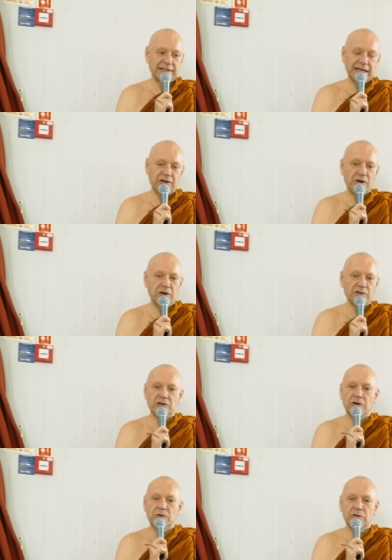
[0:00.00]
say, oh, you
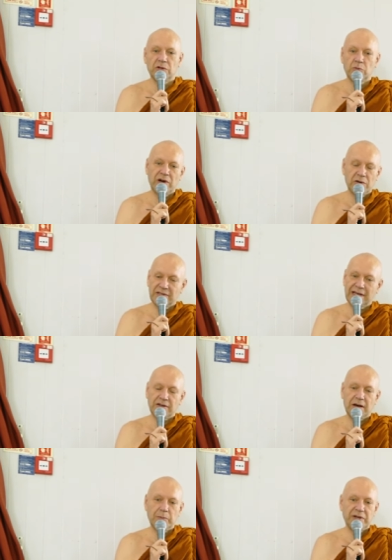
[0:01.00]
know, you know, why not get
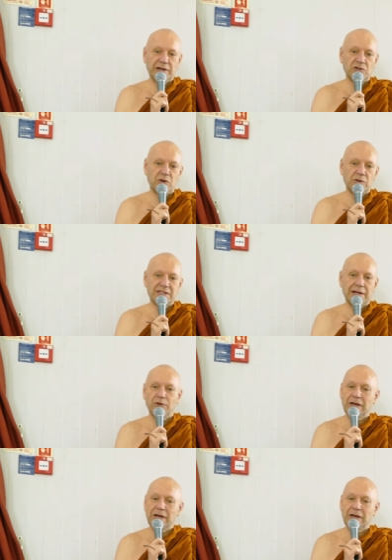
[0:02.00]
up and enjoy yourself?